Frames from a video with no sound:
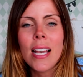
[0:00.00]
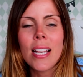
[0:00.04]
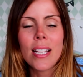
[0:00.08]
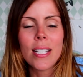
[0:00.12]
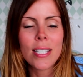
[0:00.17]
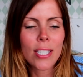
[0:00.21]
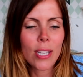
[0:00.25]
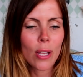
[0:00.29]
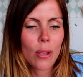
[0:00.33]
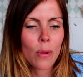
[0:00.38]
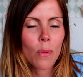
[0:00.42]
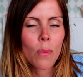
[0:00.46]

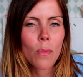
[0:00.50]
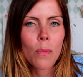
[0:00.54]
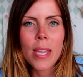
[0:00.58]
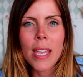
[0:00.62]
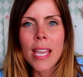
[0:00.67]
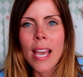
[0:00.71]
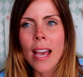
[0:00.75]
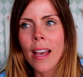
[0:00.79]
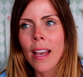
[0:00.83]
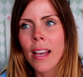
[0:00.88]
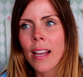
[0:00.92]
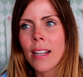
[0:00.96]
So
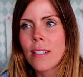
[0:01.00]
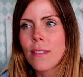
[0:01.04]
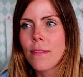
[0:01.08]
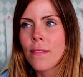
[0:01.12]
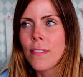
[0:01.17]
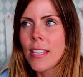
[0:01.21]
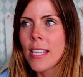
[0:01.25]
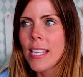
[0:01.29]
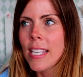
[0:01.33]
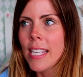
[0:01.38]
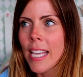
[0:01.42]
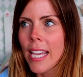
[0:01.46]
we had
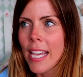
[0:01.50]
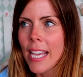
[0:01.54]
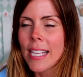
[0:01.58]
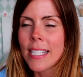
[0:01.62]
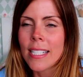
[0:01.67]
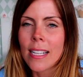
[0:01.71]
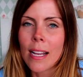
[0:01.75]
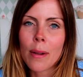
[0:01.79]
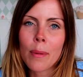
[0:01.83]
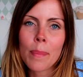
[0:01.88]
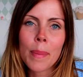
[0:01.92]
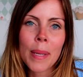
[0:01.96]
for
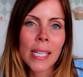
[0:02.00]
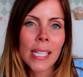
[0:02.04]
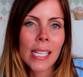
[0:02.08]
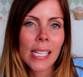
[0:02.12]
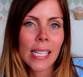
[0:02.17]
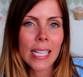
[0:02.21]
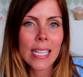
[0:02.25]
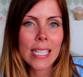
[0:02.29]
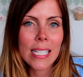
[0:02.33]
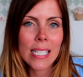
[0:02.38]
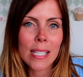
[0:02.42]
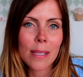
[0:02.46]
years, I'm going to
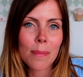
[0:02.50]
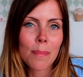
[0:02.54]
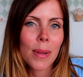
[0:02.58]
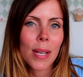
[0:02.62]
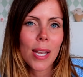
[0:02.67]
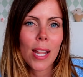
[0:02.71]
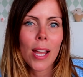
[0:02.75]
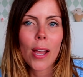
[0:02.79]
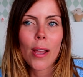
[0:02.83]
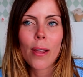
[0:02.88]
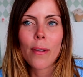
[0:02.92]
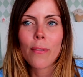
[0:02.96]
link to them
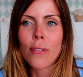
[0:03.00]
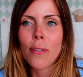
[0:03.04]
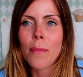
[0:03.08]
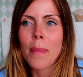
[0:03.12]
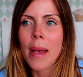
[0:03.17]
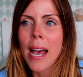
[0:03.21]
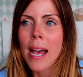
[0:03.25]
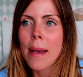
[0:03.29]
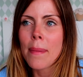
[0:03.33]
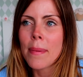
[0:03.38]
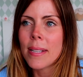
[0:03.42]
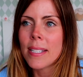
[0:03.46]
below, from
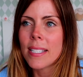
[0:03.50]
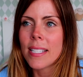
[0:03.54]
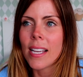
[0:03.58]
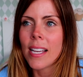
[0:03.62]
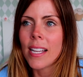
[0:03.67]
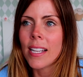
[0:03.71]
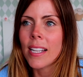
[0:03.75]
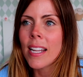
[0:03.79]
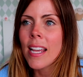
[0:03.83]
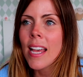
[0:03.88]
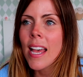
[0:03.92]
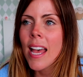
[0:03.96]

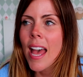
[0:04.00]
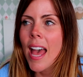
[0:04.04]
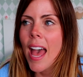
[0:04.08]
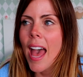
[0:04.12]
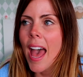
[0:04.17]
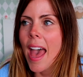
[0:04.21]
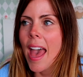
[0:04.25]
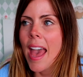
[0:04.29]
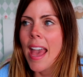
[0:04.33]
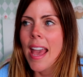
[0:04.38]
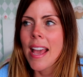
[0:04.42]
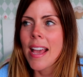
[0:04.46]
Amazon,
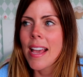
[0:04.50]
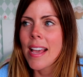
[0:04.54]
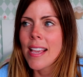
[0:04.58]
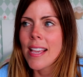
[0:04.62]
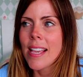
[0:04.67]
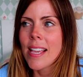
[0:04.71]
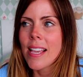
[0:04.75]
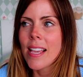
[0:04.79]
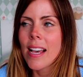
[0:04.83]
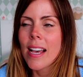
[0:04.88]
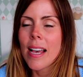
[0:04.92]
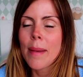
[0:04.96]

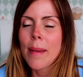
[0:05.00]
a